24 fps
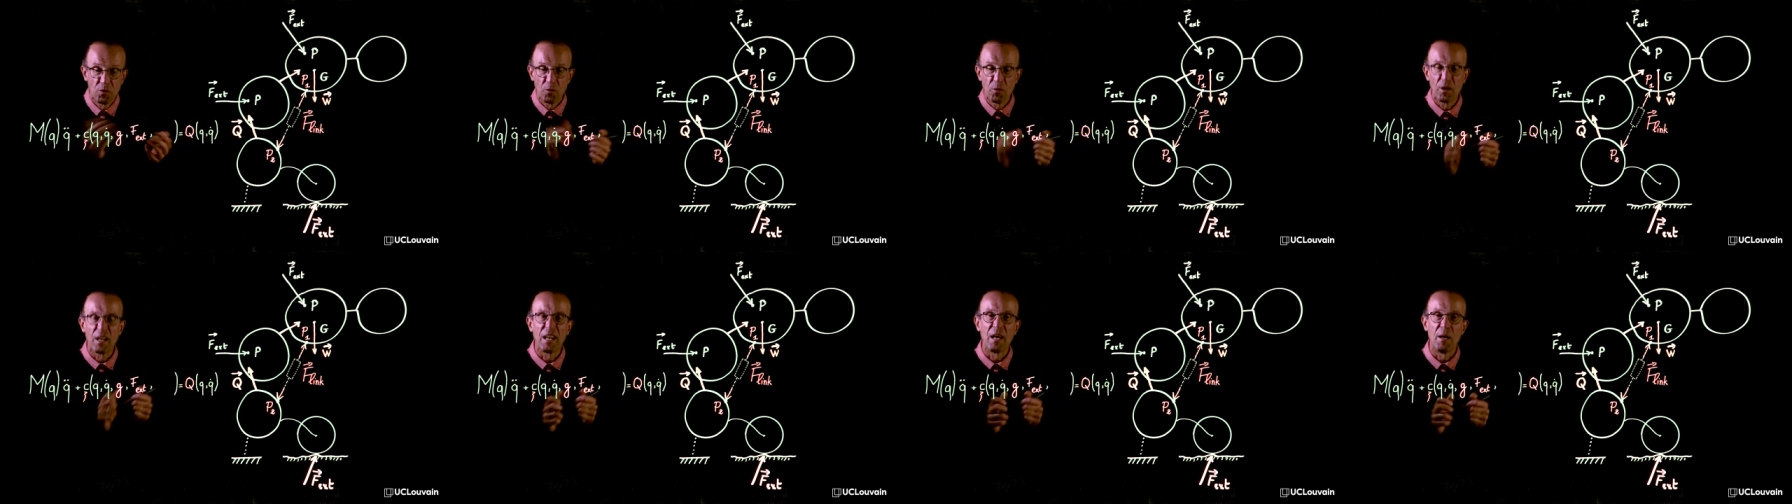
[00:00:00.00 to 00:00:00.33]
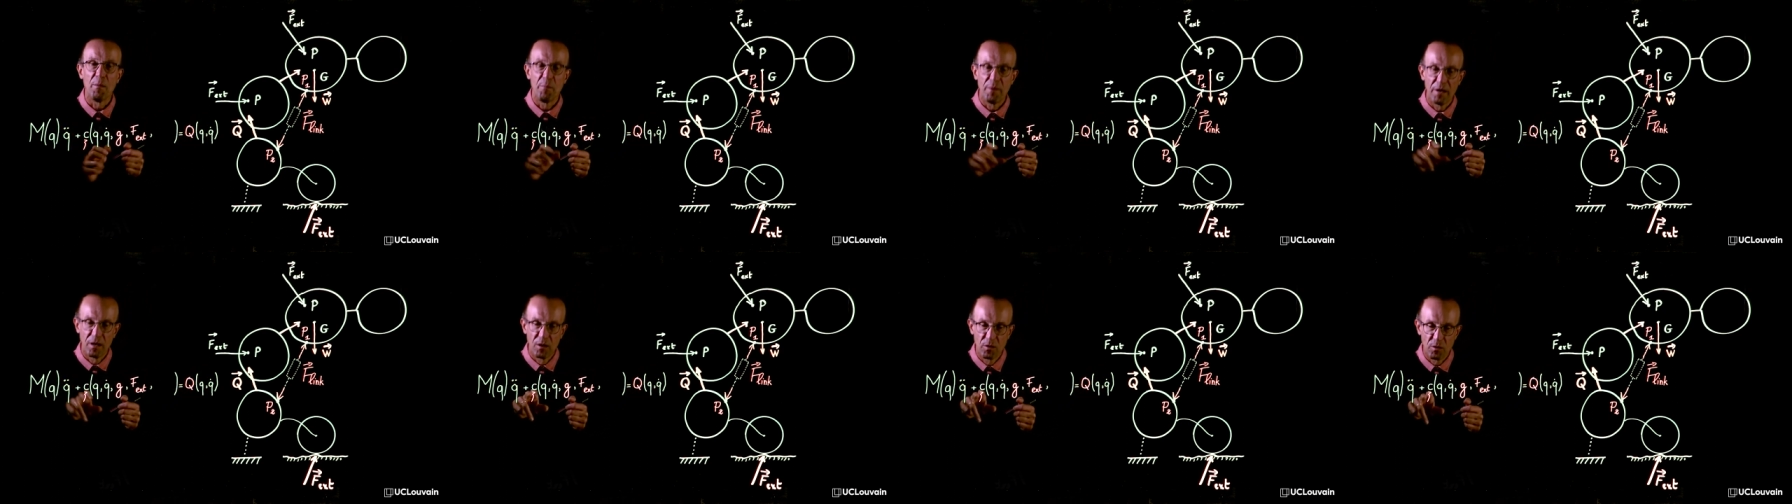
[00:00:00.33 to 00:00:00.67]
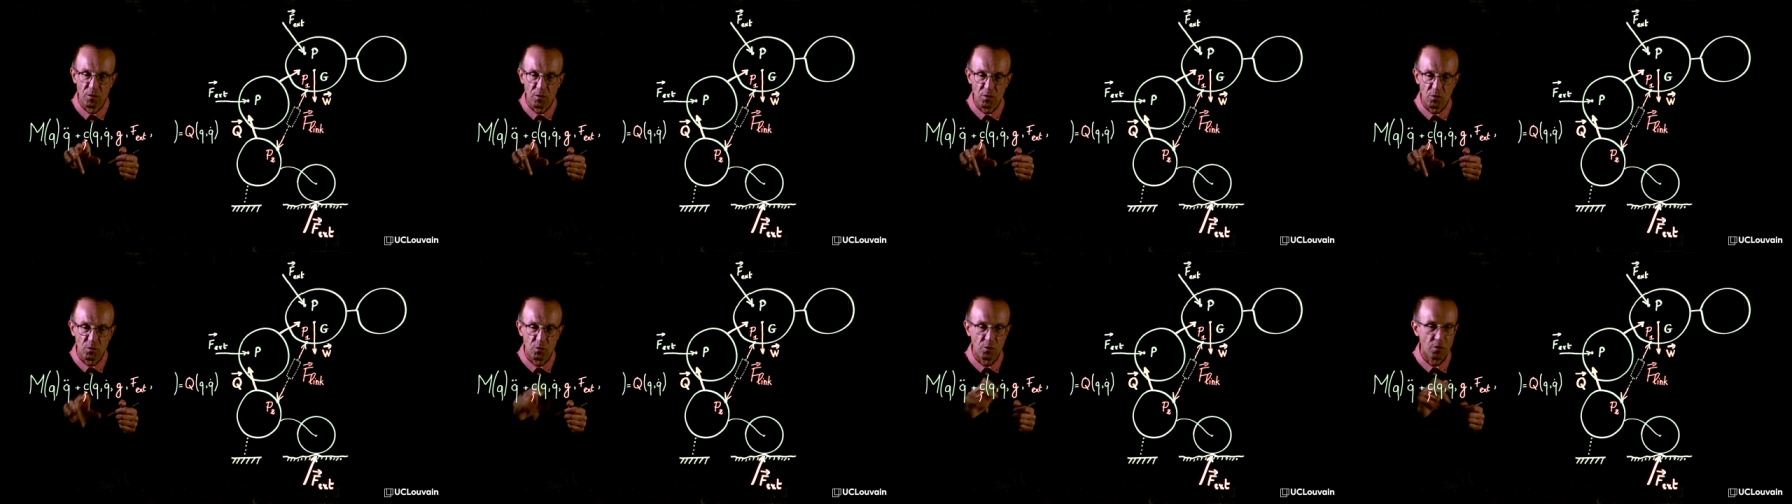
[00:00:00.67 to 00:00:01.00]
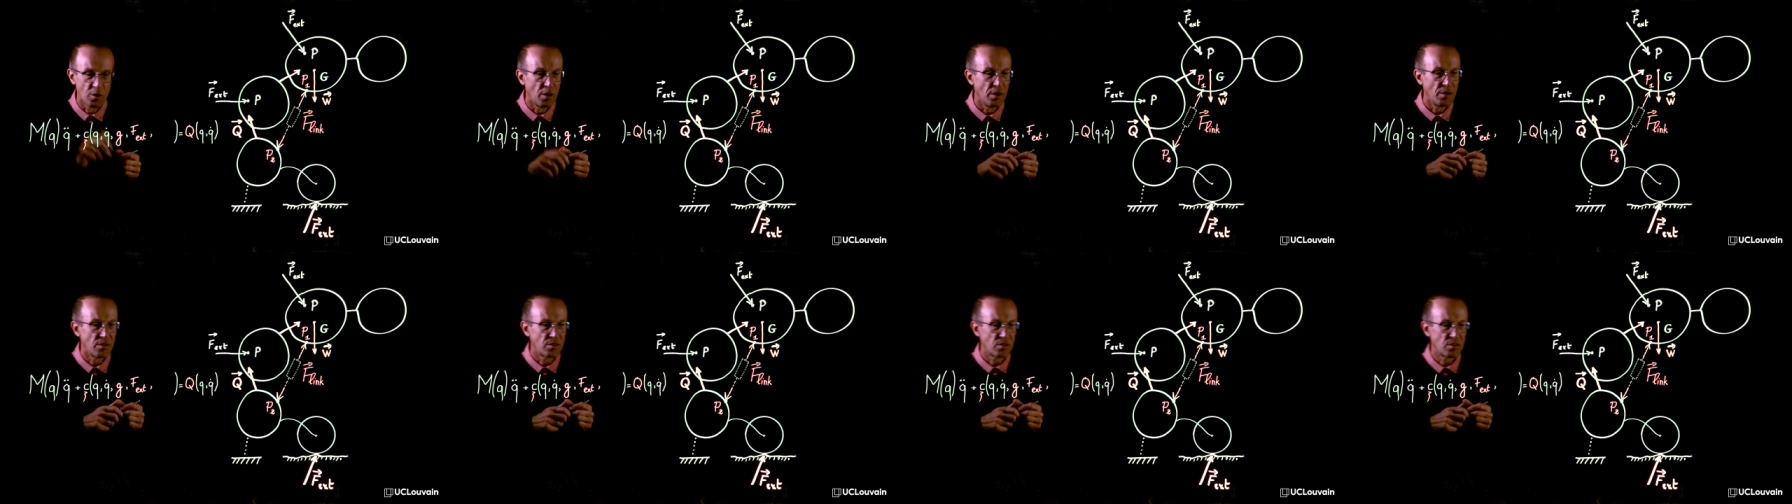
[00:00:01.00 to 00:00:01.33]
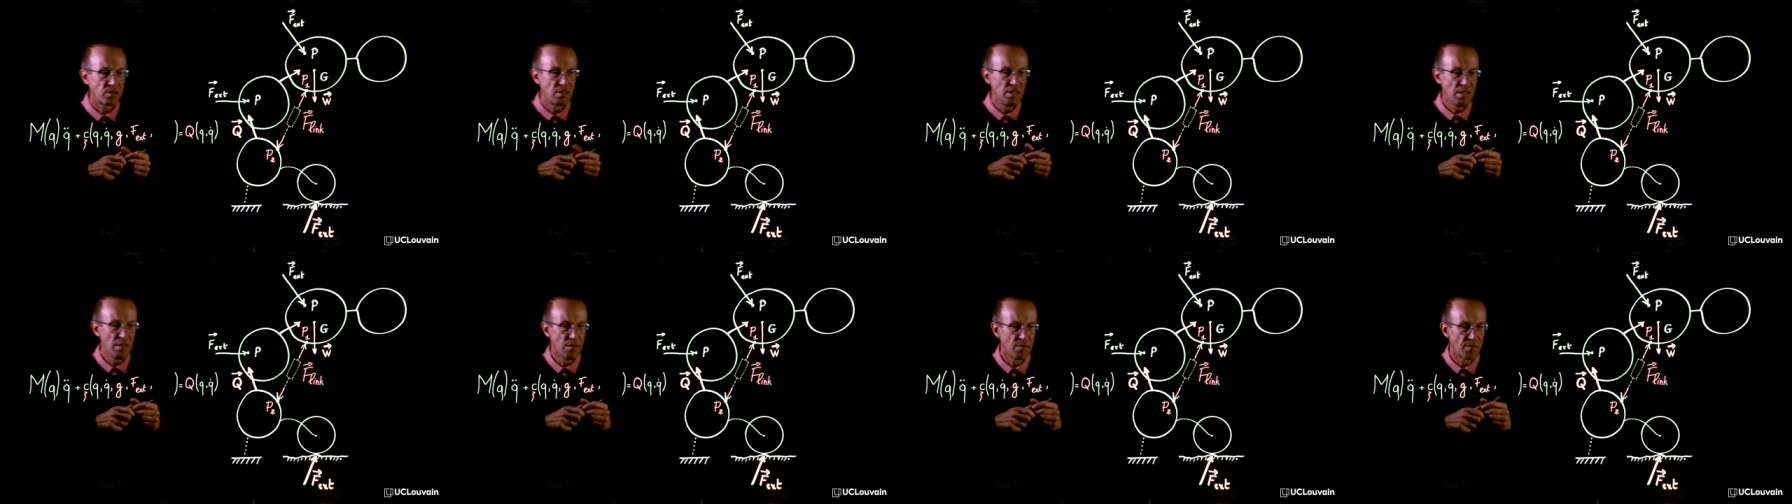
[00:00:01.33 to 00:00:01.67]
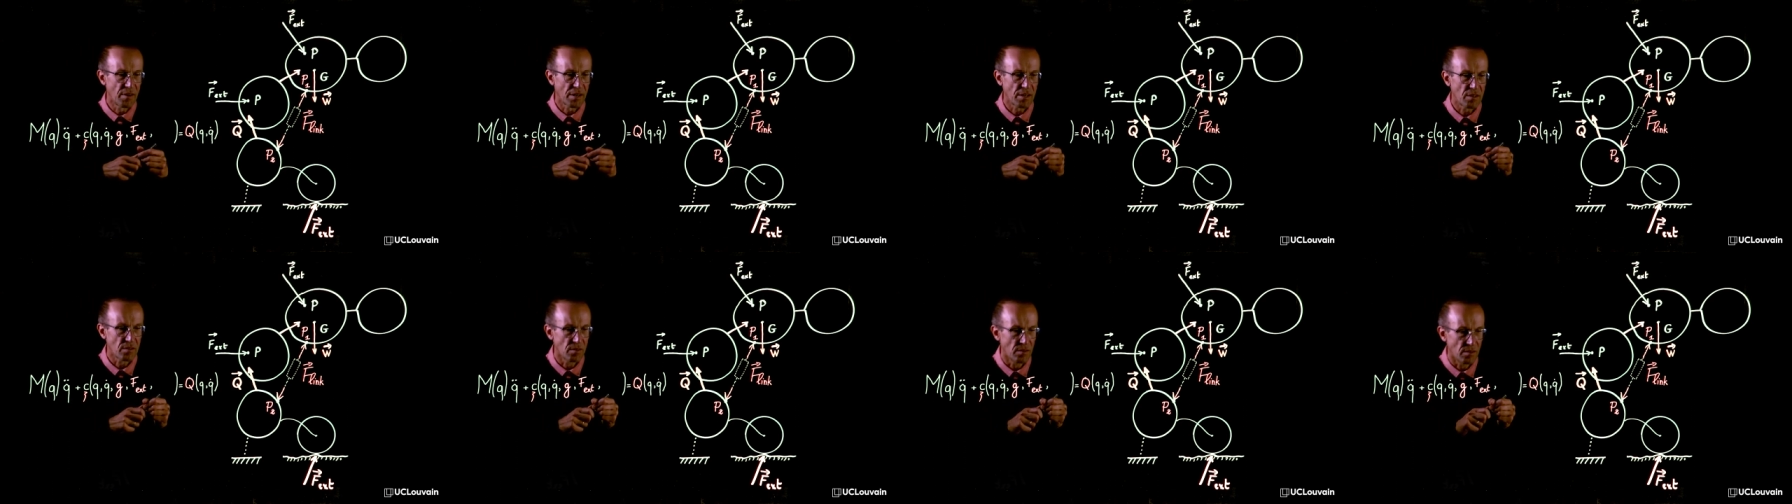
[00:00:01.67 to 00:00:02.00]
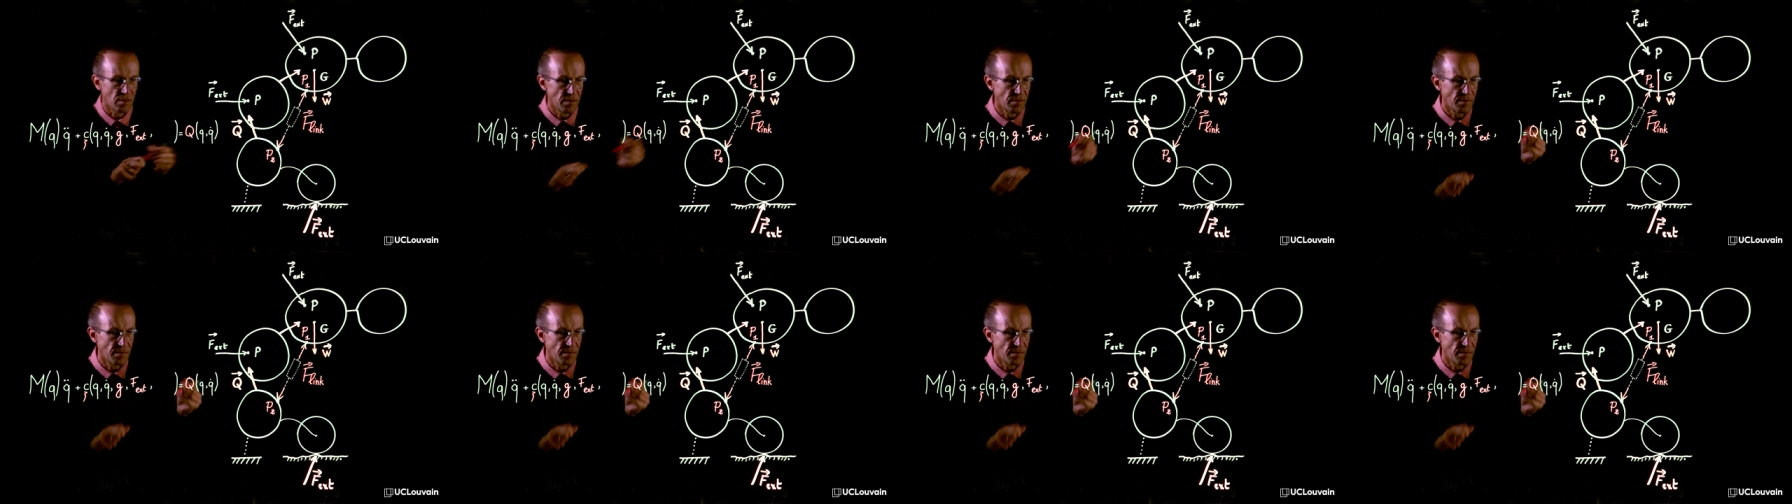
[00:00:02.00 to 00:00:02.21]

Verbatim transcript: will belong to the C vector